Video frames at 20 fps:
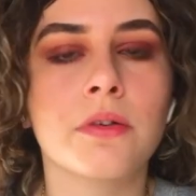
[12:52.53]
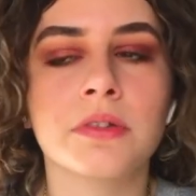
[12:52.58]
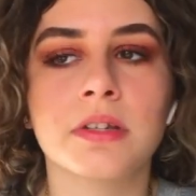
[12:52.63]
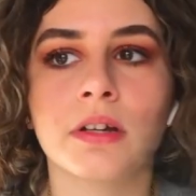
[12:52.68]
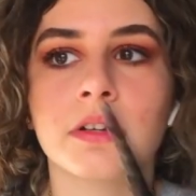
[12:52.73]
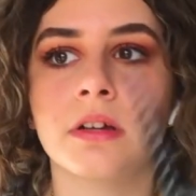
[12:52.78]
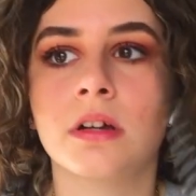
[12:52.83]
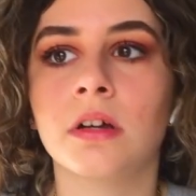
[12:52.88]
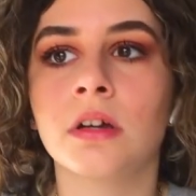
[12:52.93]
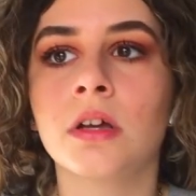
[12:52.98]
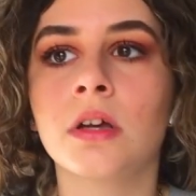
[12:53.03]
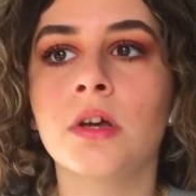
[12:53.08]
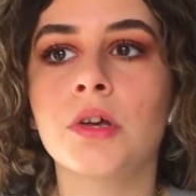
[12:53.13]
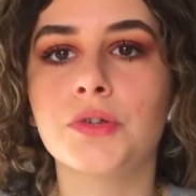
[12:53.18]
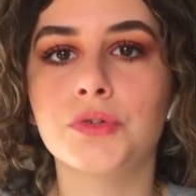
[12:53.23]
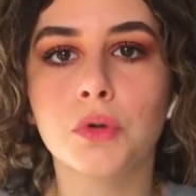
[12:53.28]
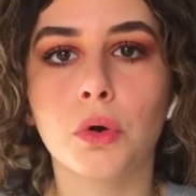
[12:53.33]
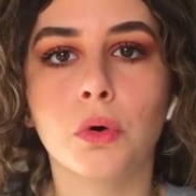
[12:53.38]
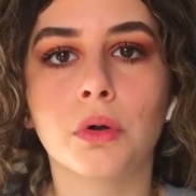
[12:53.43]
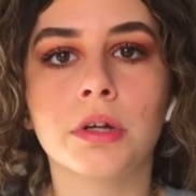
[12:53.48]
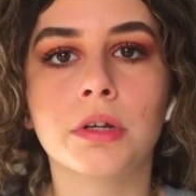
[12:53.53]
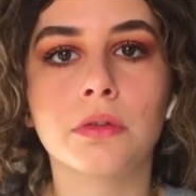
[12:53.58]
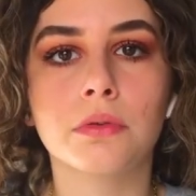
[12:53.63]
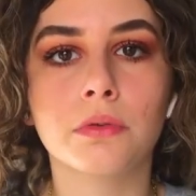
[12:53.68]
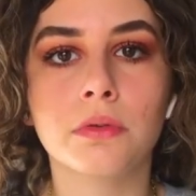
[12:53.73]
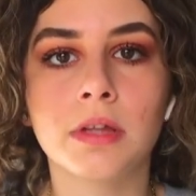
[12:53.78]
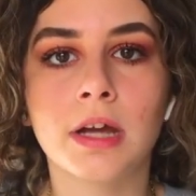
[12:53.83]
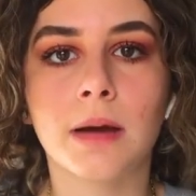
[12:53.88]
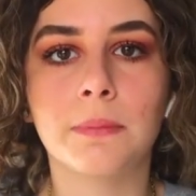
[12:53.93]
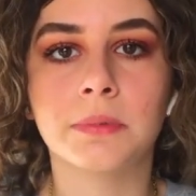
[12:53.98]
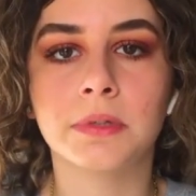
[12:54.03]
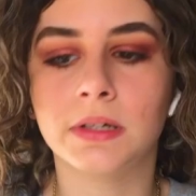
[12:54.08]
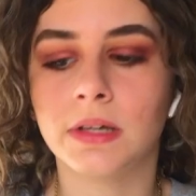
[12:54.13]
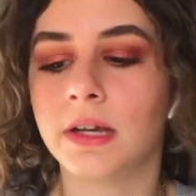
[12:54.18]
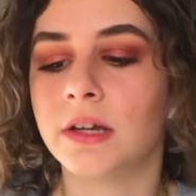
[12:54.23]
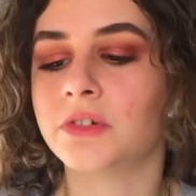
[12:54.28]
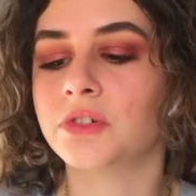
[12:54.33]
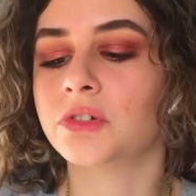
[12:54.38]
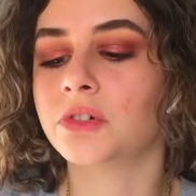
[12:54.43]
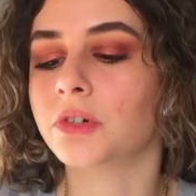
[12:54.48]
I was like scrolling through the
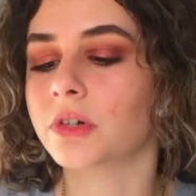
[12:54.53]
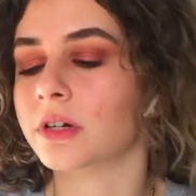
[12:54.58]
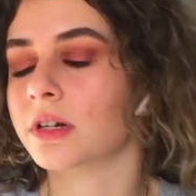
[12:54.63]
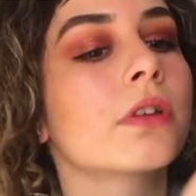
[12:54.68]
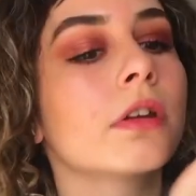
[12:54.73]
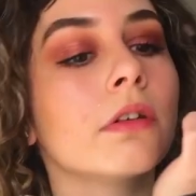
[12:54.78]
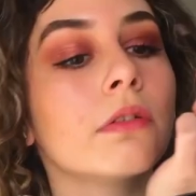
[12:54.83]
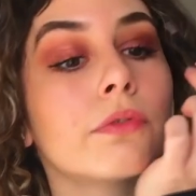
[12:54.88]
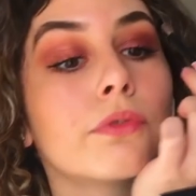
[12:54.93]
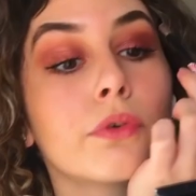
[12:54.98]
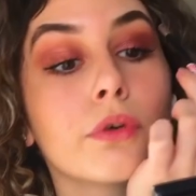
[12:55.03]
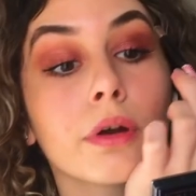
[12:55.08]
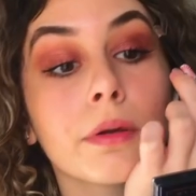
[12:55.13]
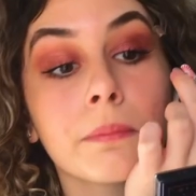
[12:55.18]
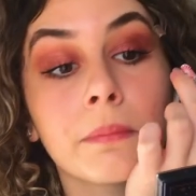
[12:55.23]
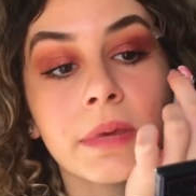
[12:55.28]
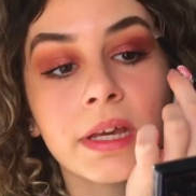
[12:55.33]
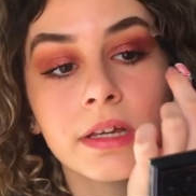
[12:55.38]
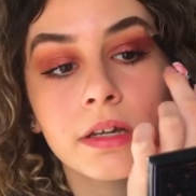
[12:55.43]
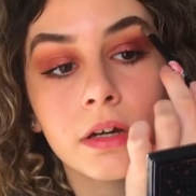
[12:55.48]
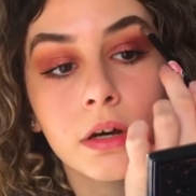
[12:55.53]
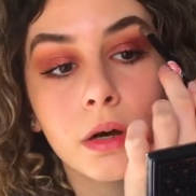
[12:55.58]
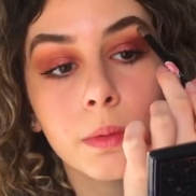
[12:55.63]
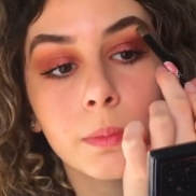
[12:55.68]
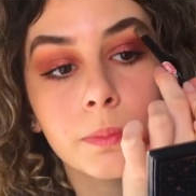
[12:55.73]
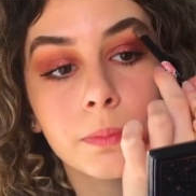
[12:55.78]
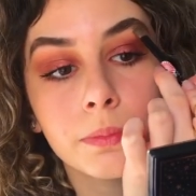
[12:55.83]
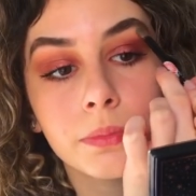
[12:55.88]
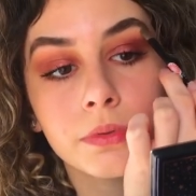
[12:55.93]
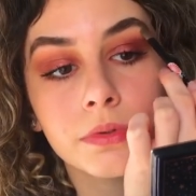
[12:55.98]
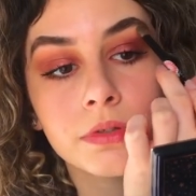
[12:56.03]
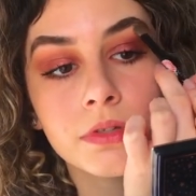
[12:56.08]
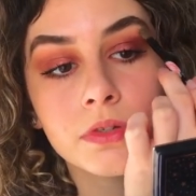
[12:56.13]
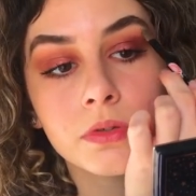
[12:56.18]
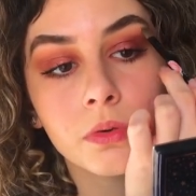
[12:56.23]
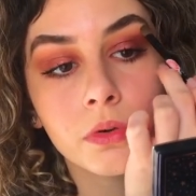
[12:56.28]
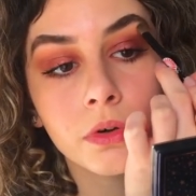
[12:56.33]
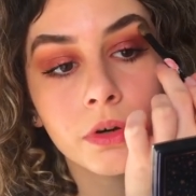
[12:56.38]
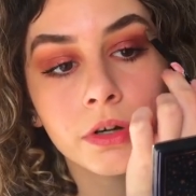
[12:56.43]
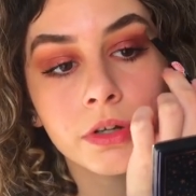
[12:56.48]
application looking for makeup
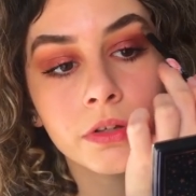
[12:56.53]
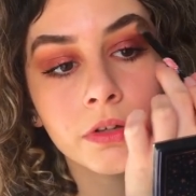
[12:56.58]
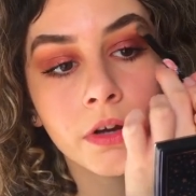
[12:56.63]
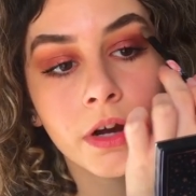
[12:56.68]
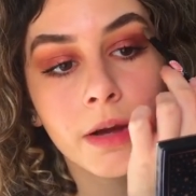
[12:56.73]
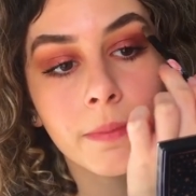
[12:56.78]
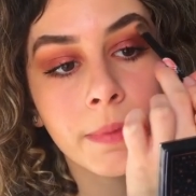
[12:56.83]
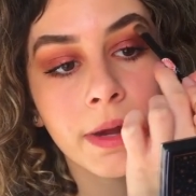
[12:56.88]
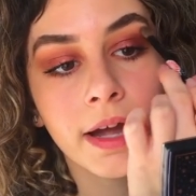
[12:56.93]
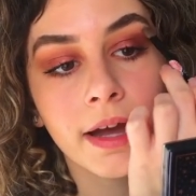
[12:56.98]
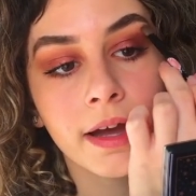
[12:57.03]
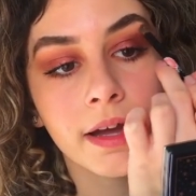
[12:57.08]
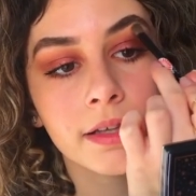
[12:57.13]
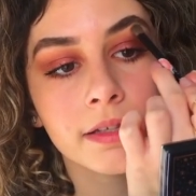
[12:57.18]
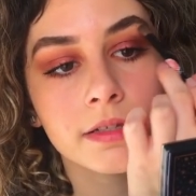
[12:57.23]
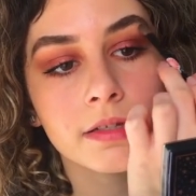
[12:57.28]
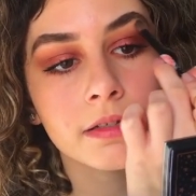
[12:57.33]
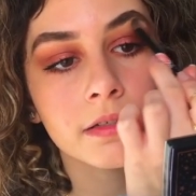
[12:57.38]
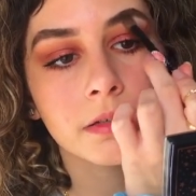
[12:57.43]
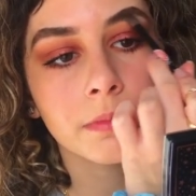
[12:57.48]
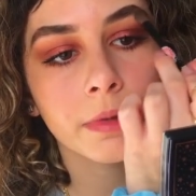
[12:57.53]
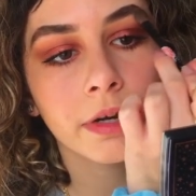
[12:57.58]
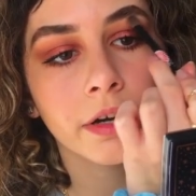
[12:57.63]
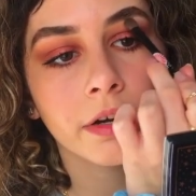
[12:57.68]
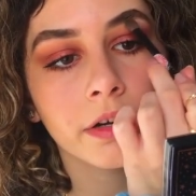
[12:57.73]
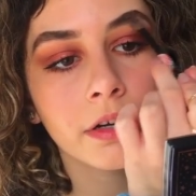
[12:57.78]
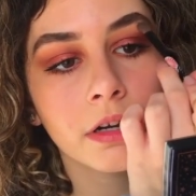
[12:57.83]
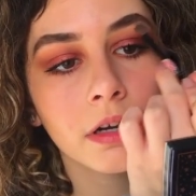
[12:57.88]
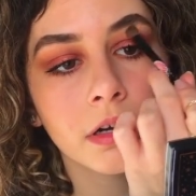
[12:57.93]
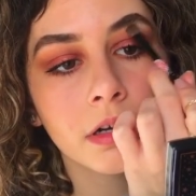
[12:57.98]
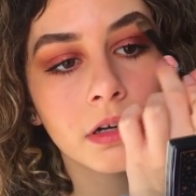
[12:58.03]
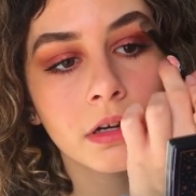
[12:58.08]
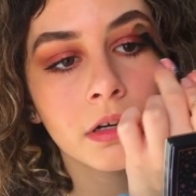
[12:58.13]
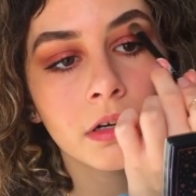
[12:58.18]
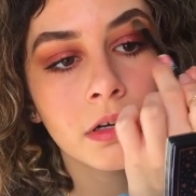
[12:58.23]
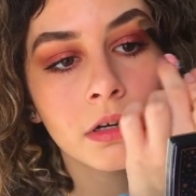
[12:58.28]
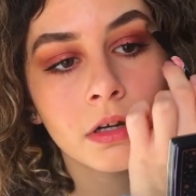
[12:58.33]
to order at my aunt's in America.